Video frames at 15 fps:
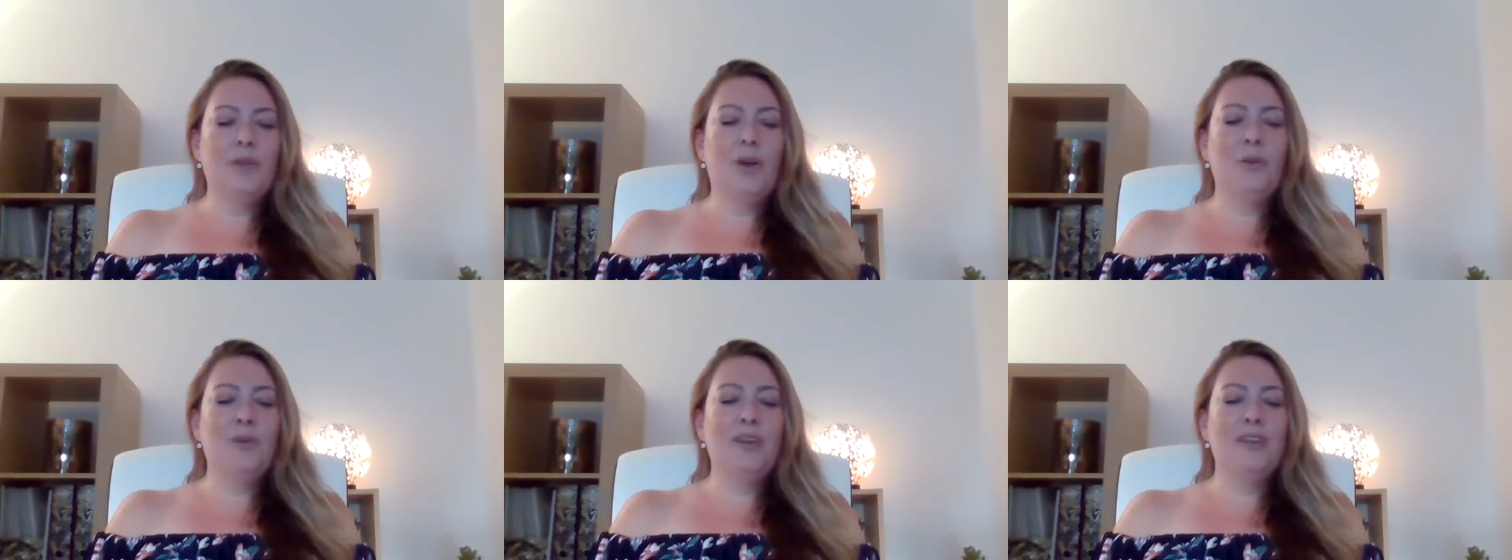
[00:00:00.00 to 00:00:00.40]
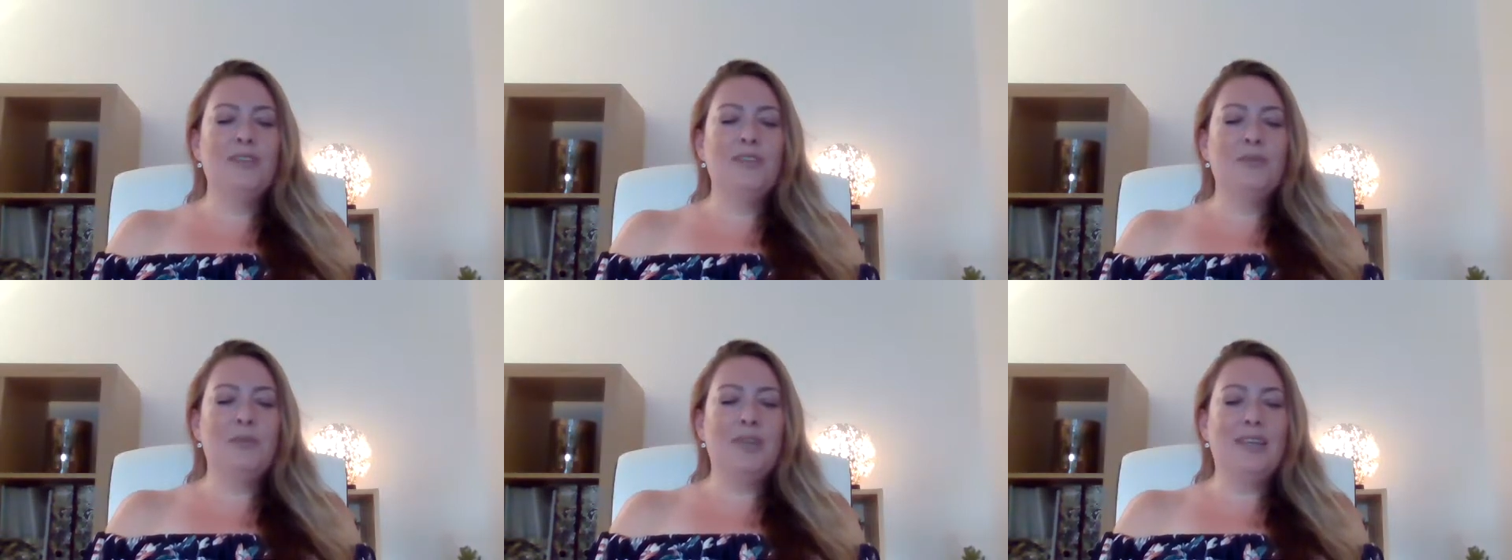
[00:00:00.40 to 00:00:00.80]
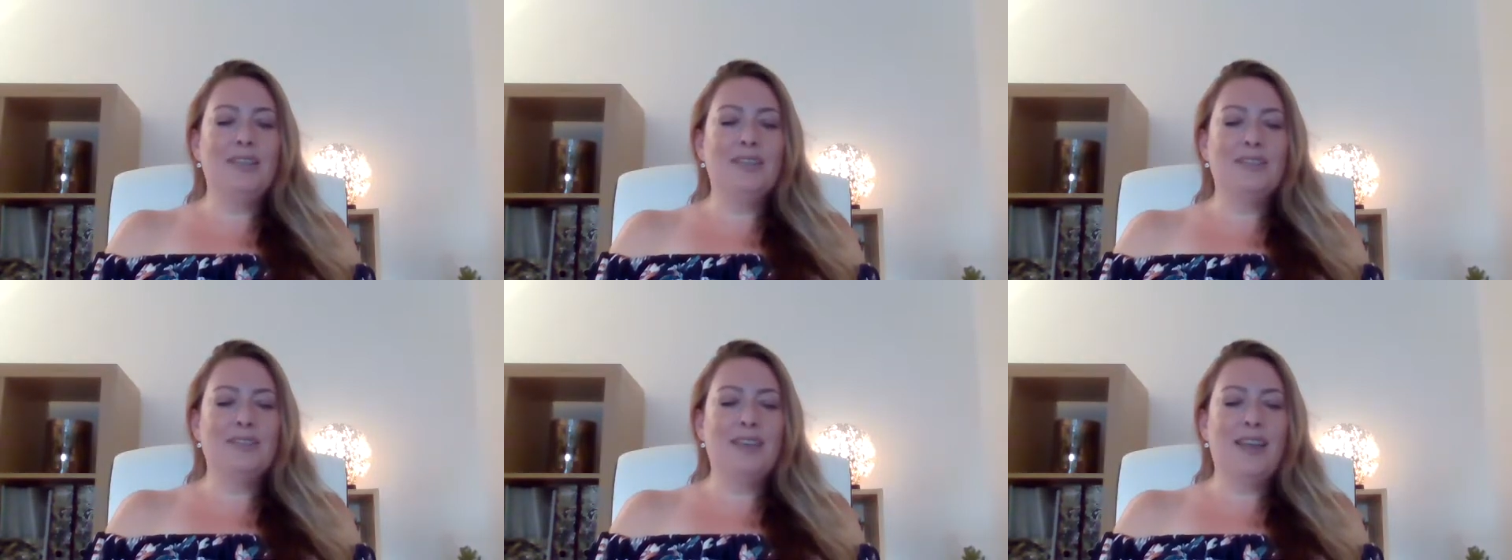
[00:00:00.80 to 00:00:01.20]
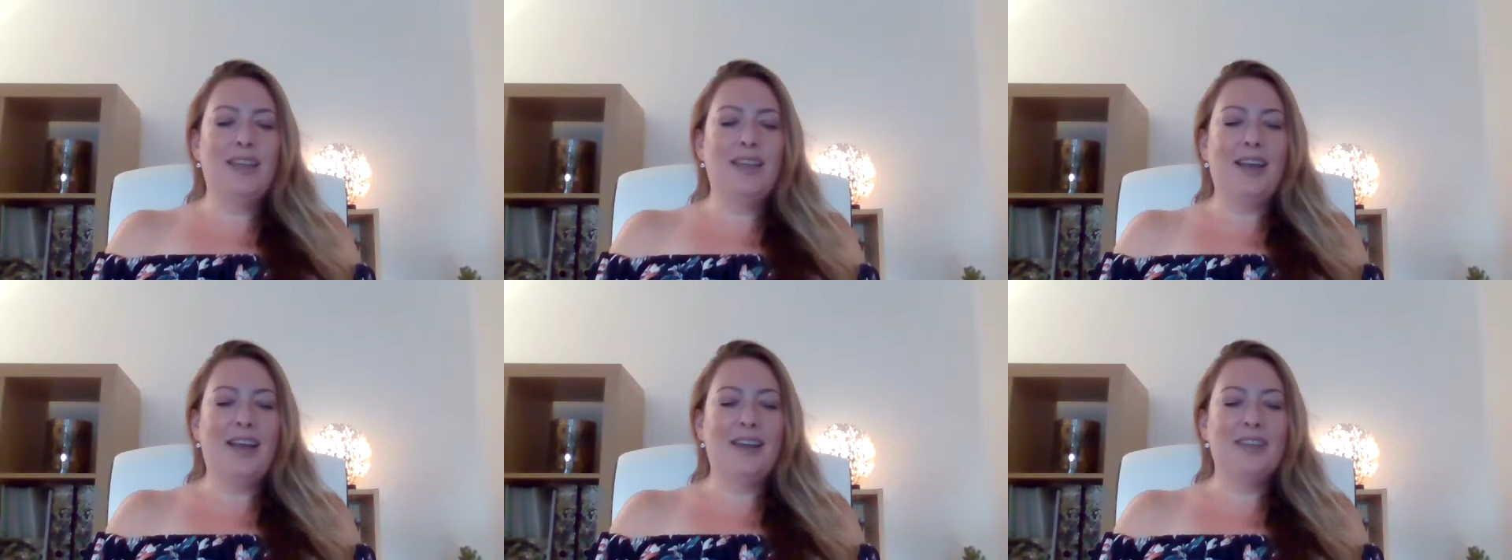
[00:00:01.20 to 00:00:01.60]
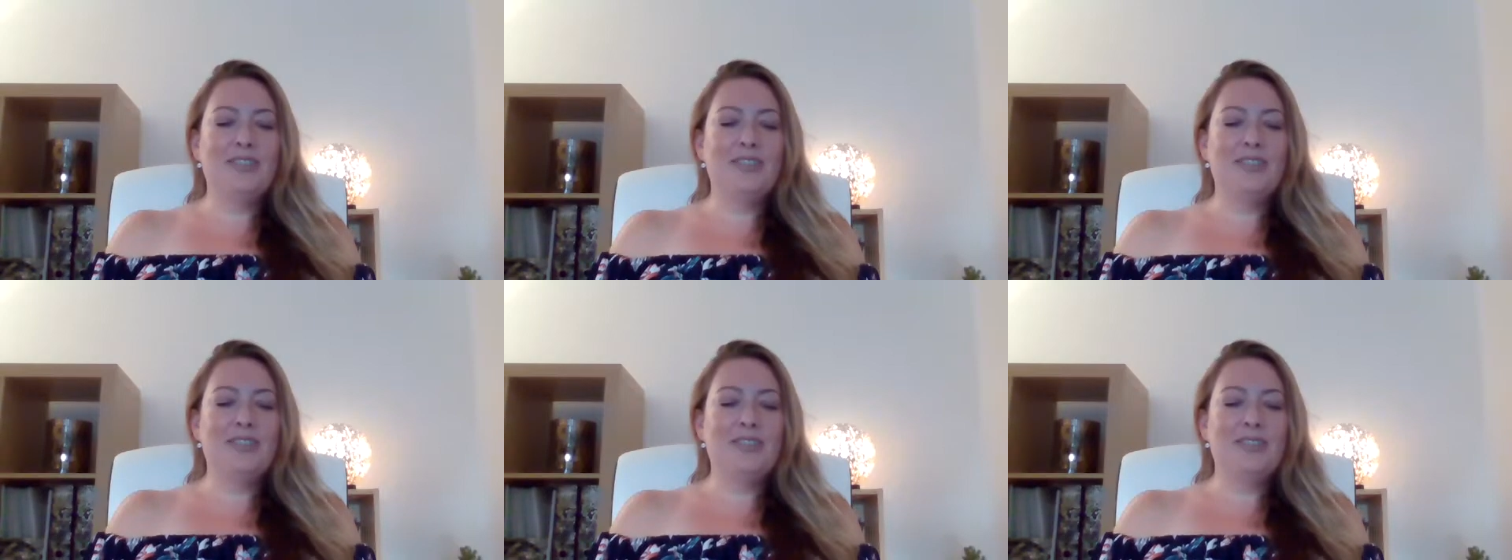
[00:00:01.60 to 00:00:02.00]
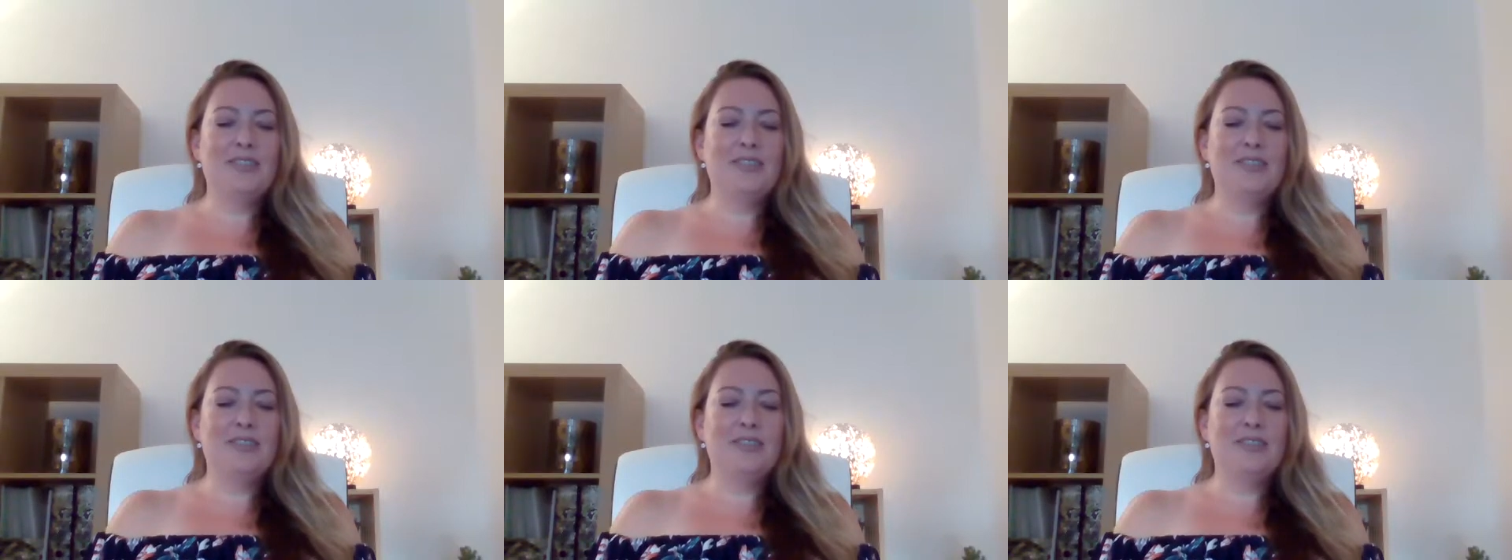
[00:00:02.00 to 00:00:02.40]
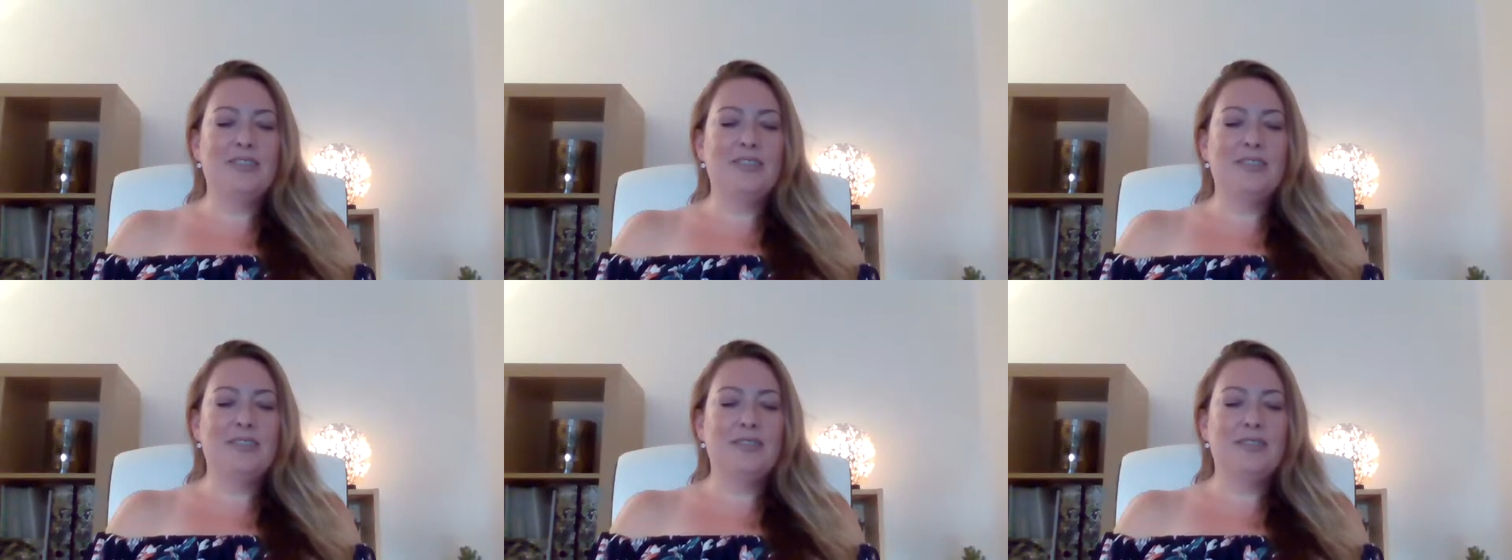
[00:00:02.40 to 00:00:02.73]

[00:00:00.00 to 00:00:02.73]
knowing that we can take actions,